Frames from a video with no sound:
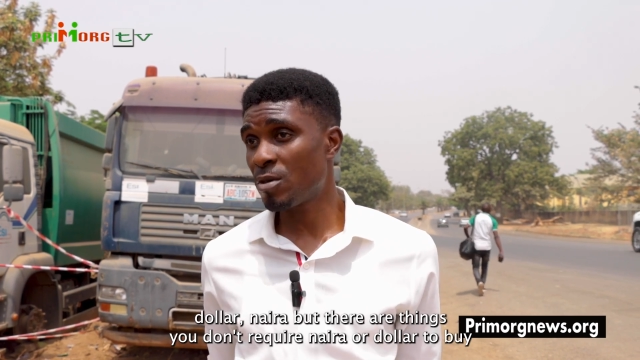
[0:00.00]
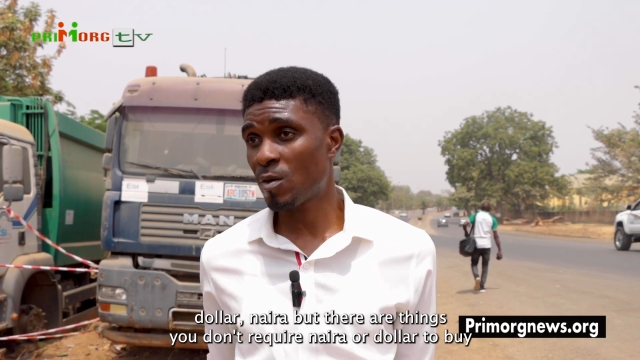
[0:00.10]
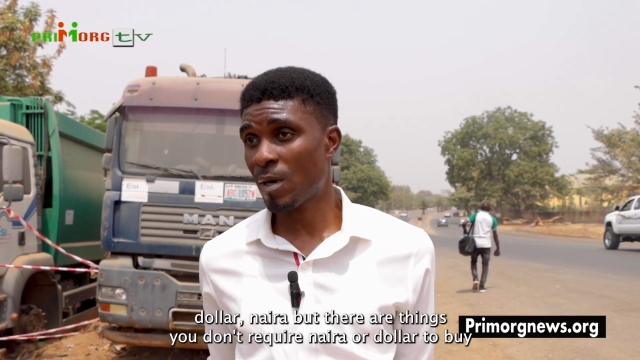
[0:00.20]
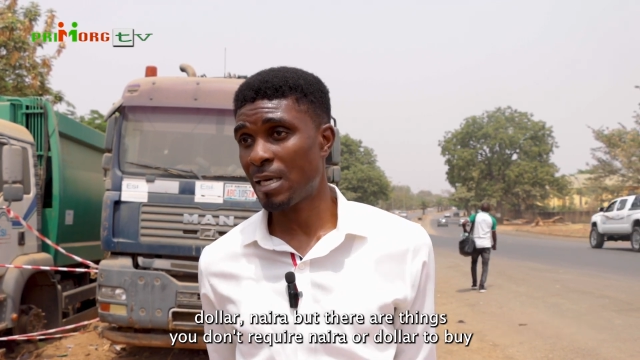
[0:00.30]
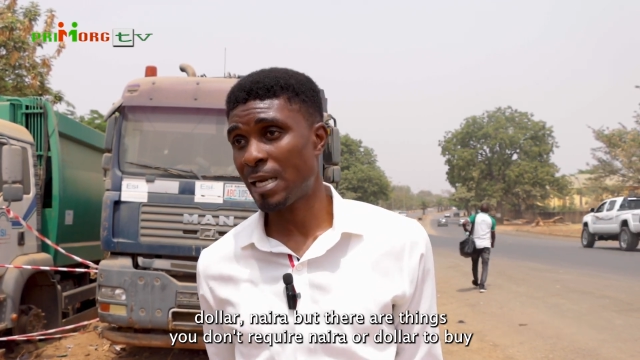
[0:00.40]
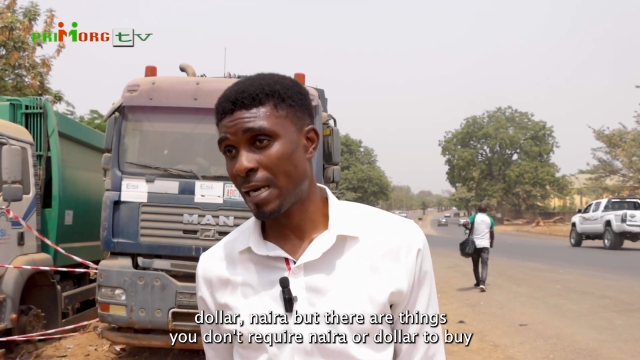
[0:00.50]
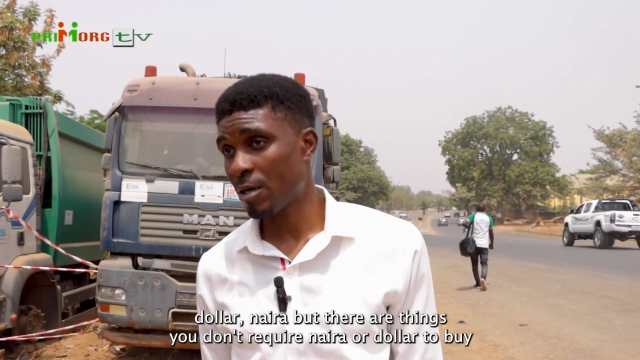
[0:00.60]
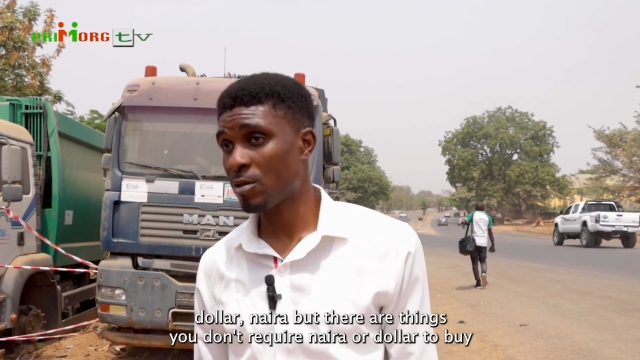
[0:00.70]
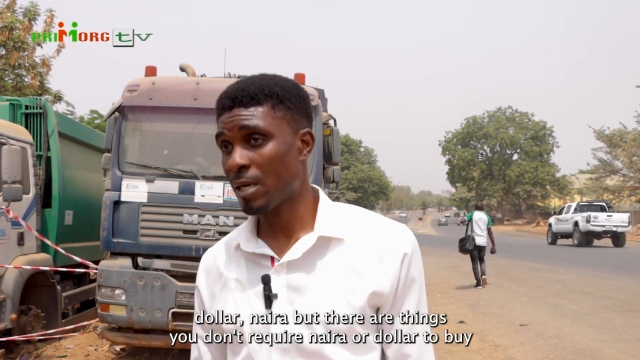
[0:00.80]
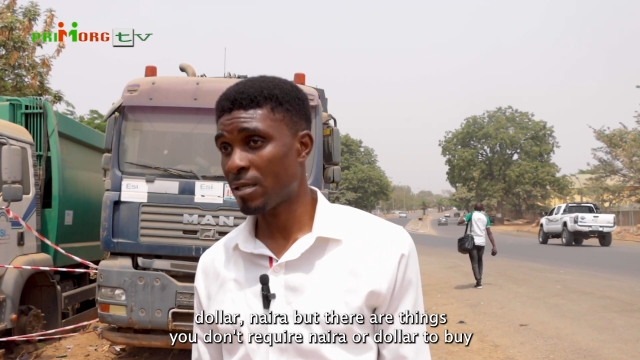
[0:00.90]
you don't require
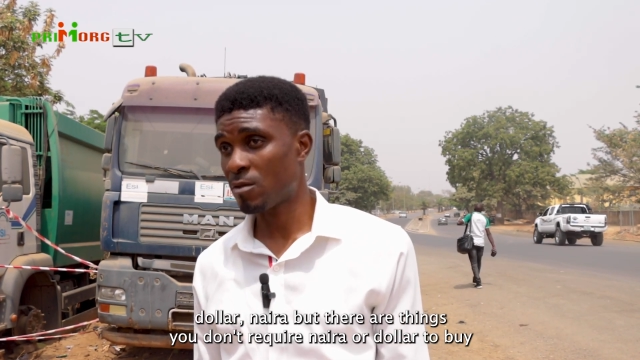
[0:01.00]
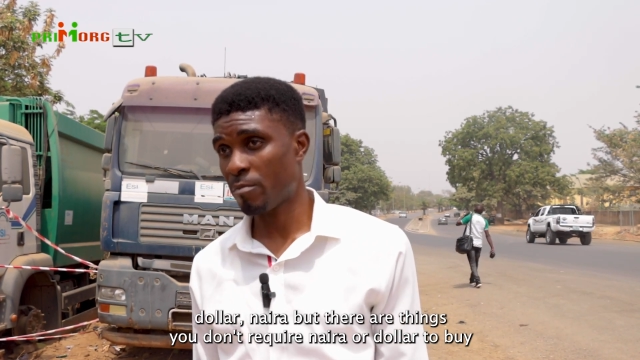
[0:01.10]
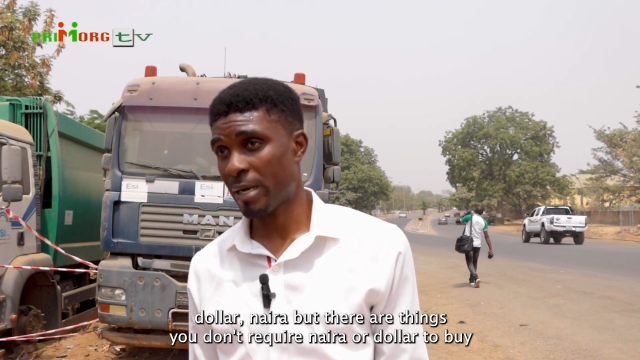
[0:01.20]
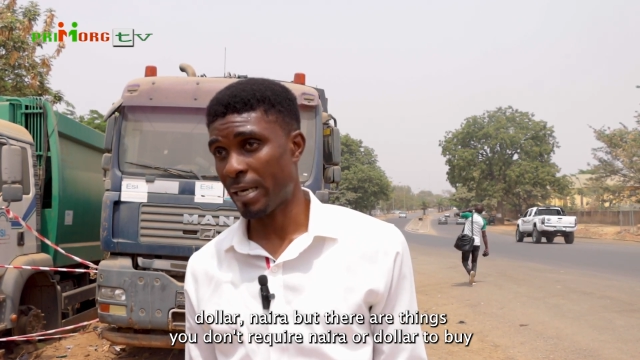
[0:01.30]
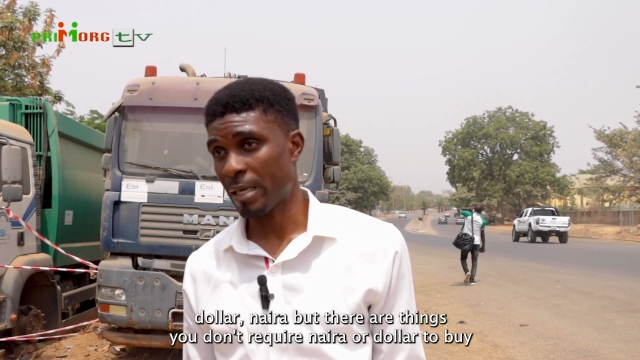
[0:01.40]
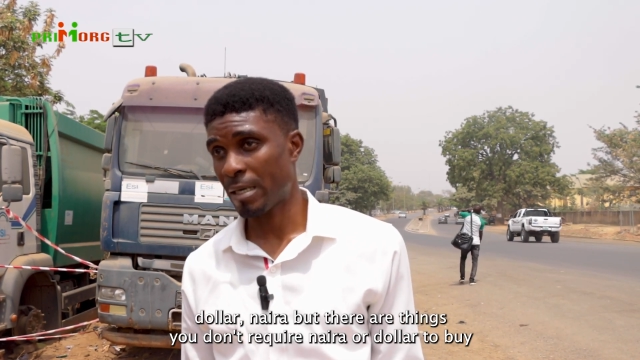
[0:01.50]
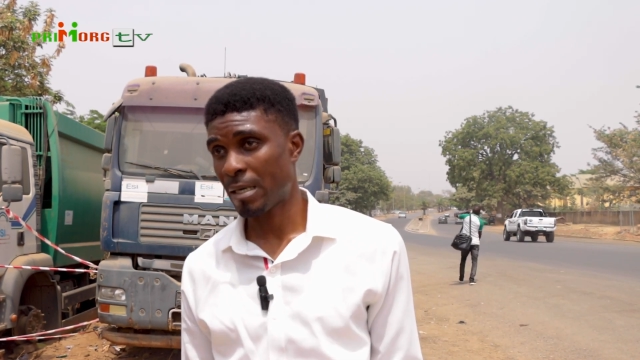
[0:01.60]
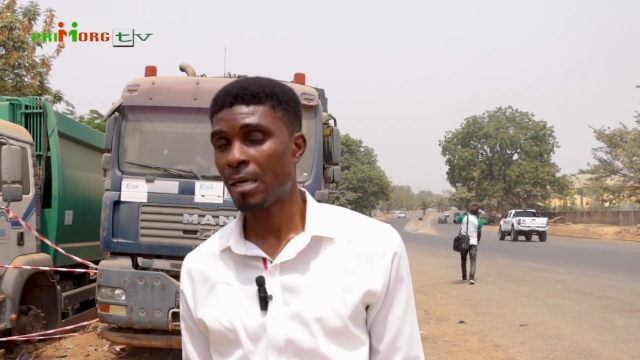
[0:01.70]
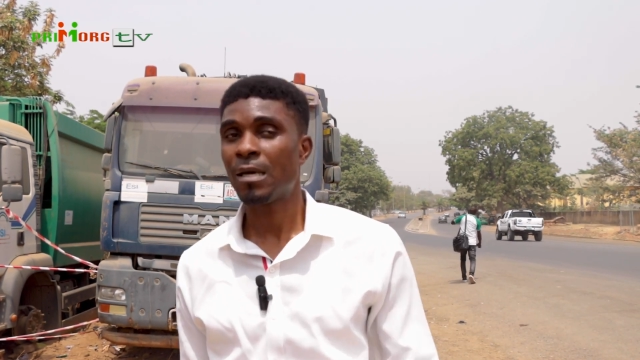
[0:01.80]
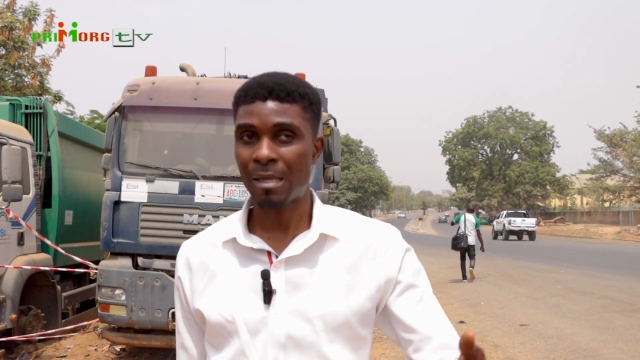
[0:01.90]
naira or dollar to buy.
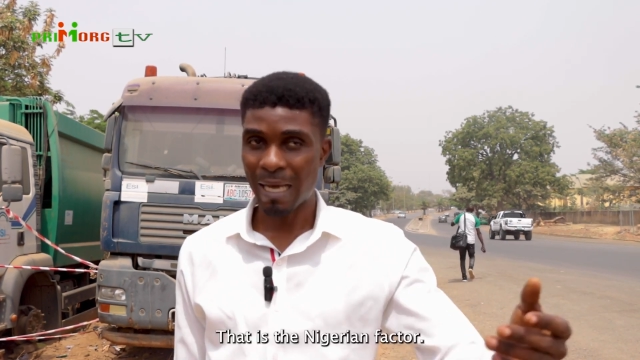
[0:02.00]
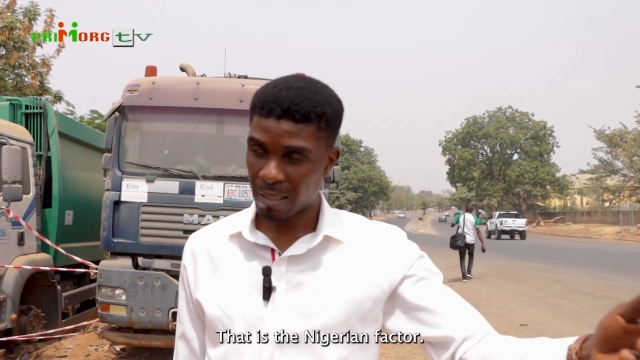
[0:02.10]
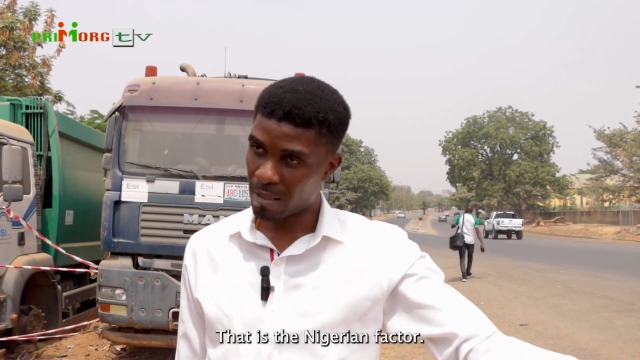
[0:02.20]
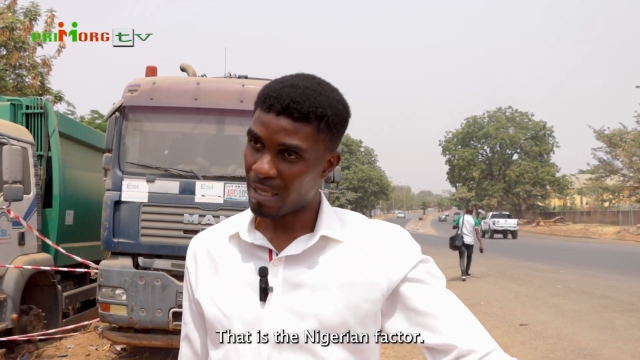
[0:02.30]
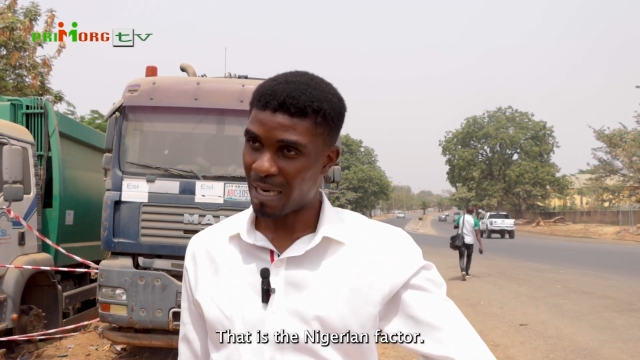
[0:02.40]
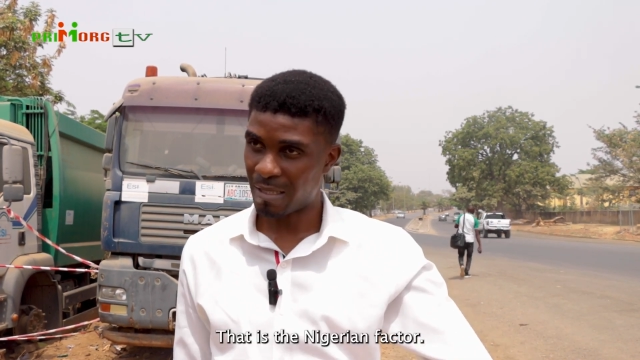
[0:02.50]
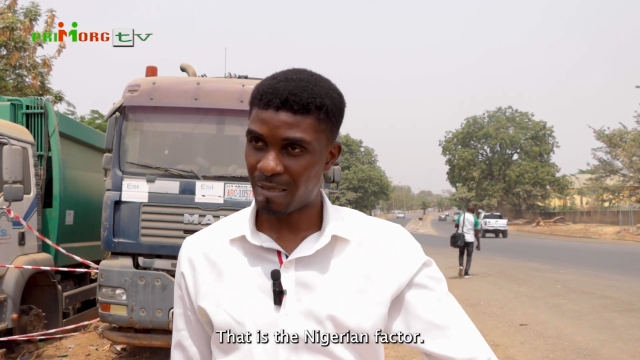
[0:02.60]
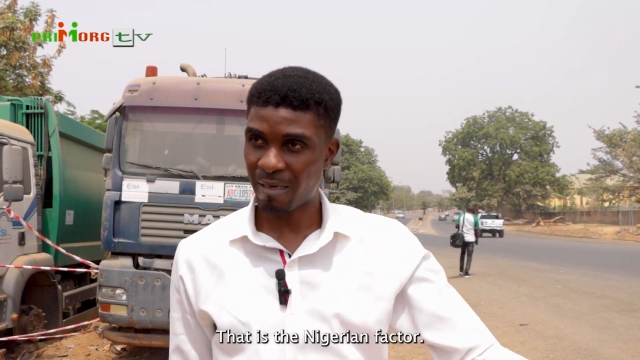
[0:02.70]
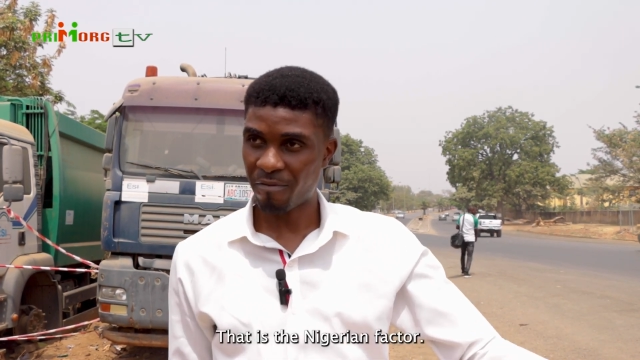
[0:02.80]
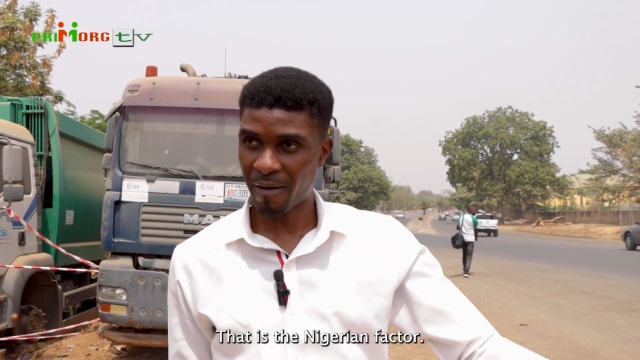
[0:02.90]
That's the
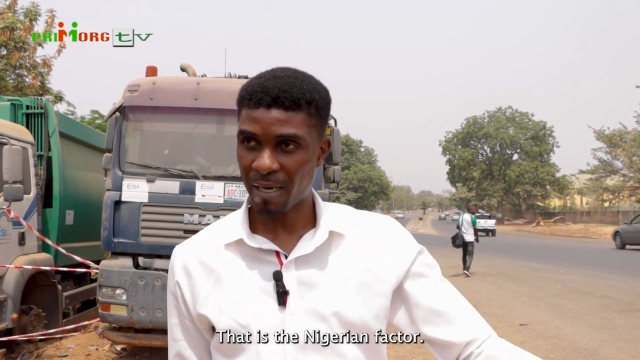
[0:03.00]
Nigerian